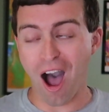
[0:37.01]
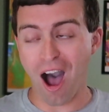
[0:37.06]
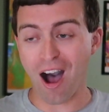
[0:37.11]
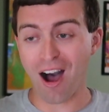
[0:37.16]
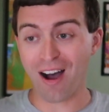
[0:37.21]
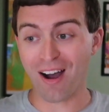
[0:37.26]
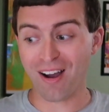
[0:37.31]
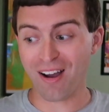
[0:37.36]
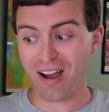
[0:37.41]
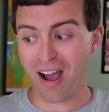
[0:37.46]

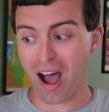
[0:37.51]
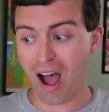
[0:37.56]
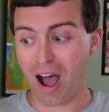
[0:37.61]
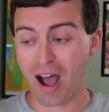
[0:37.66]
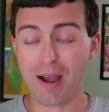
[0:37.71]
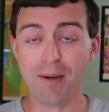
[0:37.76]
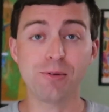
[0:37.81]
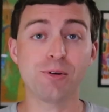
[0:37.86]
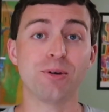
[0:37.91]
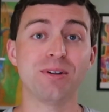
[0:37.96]
I'm
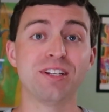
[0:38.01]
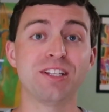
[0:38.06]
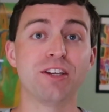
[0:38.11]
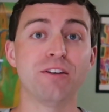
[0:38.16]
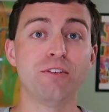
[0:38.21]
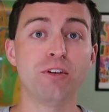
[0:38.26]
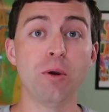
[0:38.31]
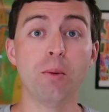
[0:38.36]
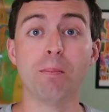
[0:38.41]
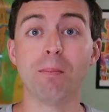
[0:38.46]
going to
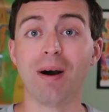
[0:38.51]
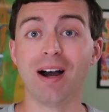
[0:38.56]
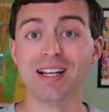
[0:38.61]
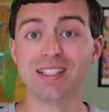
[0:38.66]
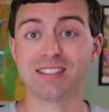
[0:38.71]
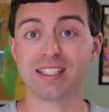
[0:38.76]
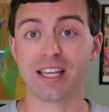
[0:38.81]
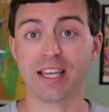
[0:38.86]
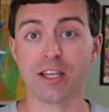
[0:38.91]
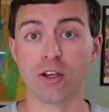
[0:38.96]
give you
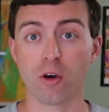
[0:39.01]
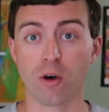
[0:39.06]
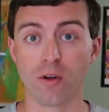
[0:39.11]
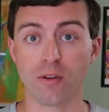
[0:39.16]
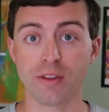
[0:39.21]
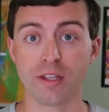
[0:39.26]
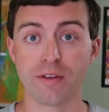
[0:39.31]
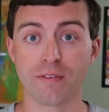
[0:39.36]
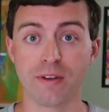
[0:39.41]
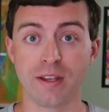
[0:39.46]
my take
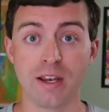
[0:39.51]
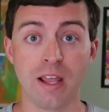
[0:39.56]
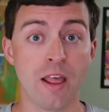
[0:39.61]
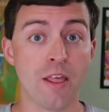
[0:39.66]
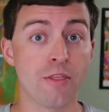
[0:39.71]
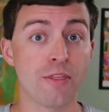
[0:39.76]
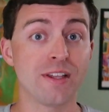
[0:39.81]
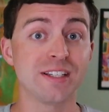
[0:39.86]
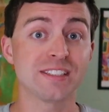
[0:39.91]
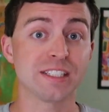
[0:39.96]
on the event,
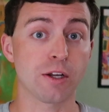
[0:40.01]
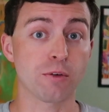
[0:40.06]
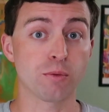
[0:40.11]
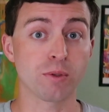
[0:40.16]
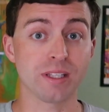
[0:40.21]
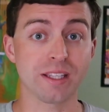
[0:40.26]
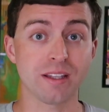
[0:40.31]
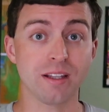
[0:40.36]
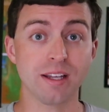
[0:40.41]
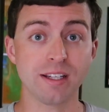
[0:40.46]
things I
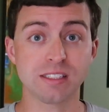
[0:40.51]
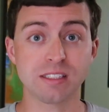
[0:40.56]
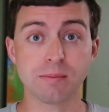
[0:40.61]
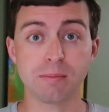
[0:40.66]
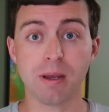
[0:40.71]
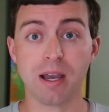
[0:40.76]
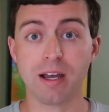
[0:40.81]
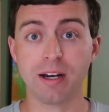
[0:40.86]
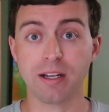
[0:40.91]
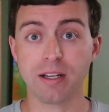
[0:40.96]
really liked
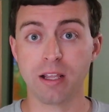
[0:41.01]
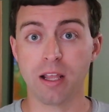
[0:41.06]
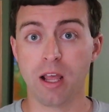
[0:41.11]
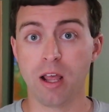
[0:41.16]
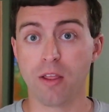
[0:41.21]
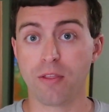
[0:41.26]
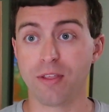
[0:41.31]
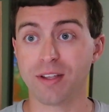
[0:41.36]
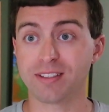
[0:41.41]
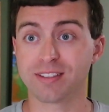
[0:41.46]
about it,
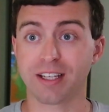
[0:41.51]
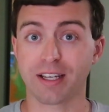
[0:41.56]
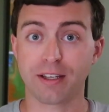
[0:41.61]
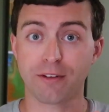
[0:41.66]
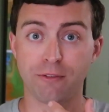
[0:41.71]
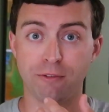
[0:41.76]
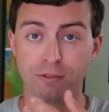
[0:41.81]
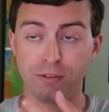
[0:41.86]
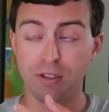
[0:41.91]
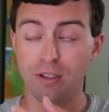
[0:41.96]
things
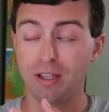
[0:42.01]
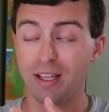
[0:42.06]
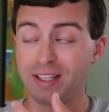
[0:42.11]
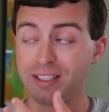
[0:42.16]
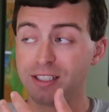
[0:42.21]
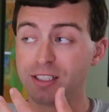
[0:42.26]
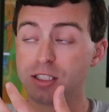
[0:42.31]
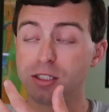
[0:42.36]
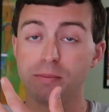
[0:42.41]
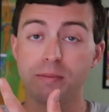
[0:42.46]
I feel
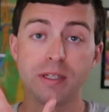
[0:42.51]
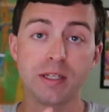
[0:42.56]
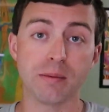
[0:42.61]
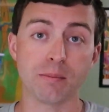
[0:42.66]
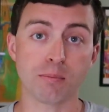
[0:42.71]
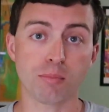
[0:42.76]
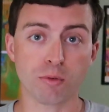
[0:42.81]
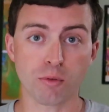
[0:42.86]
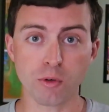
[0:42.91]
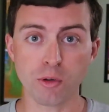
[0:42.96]
like need to be
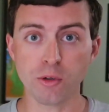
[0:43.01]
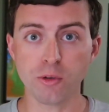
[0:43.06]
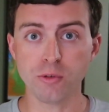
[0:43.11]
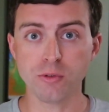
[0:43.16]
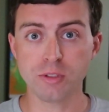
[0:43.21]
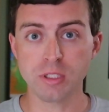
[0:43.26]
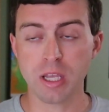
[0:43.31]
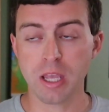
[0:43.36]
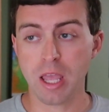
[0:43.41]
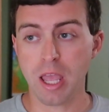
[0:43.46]

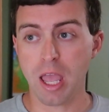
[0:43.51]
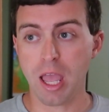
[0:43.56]
improved,